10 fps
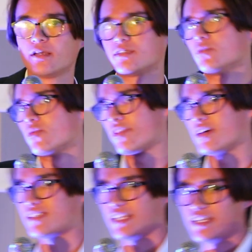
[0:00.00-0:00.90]
So where
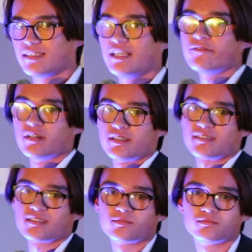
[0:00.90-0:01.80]
does these leave
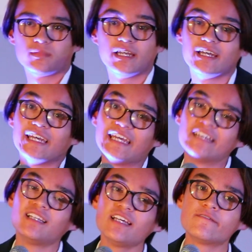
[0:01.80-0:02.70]
us?
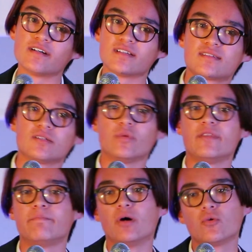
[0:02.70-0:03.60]
It leaves us with
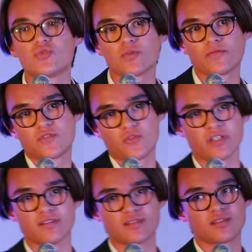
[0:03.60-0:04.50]
a bunch of
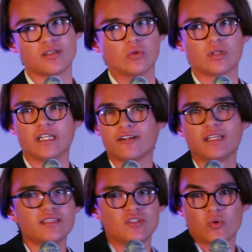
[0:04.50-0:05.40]
students who
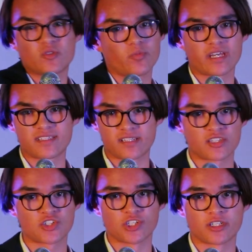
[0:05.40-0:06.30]
clearly don't pay
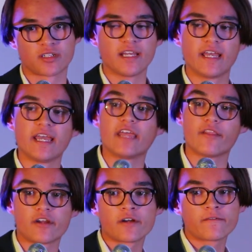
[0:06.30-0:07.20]
attention,
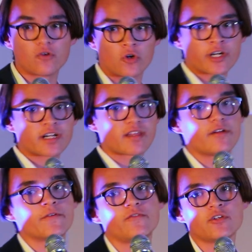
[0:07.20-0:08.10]
and therefore
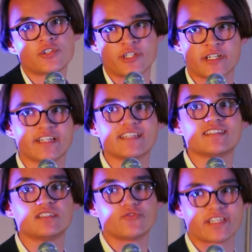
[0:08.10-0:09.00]
their future is
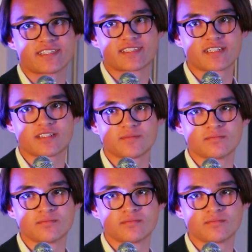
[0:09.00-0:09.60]
at risk.